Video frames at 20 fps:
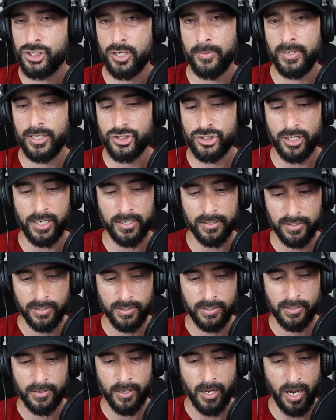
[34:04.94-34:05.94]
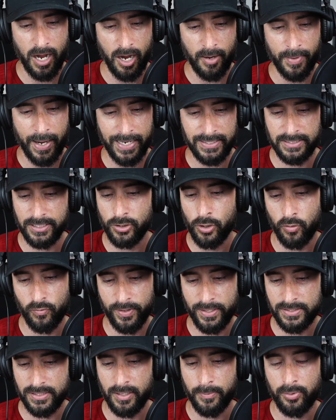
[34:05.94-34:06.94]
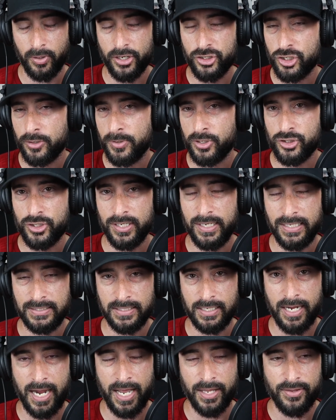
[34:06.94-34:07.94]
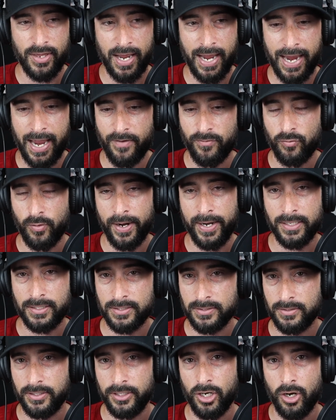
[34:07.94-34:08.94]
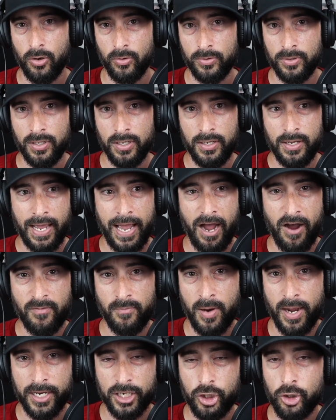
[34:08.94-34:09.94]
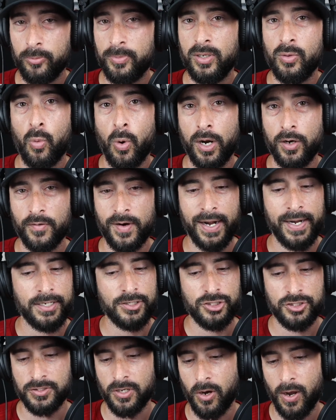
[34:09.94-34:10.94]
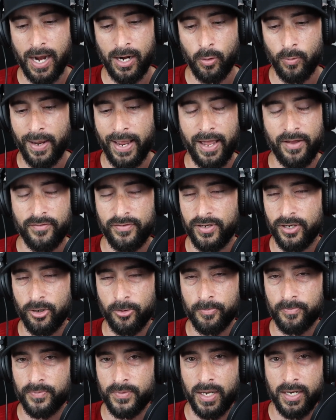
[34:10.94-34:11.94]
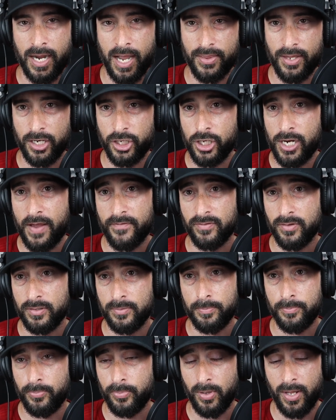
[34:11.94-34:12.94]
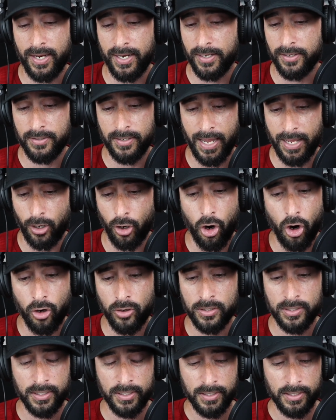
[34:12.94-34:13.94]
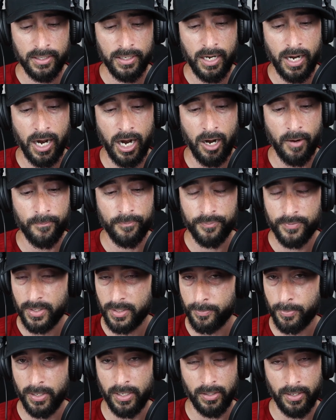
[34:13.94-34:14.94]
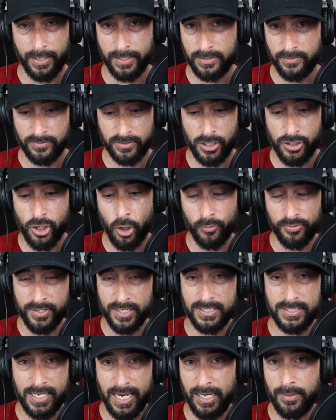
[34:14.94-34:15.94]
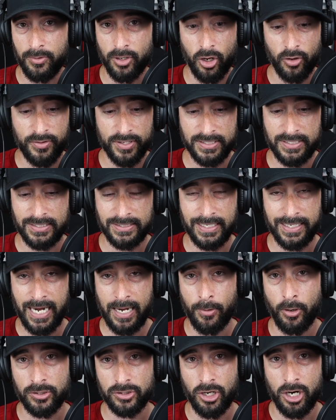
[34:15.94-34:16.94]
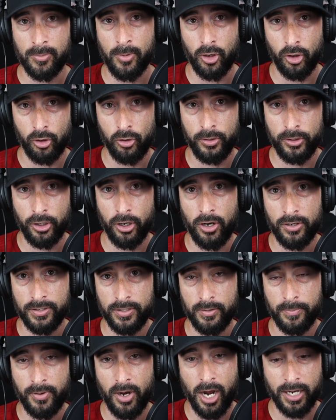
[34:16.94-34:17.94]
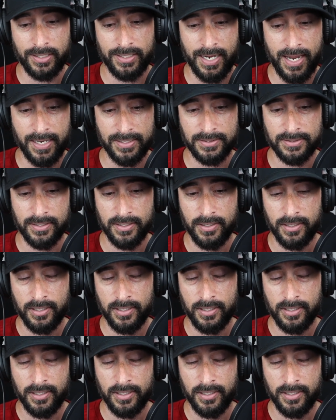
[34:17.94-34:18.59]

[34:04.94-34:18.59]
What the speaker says: Jimmy G. I see no reason to play Jimmy G. He's a guy that I have ranked, out of my QB1 range, so I don't have him a guy that you have to play at all. But like to note this game, though, this is the game I was talking about earlier on in the podcast.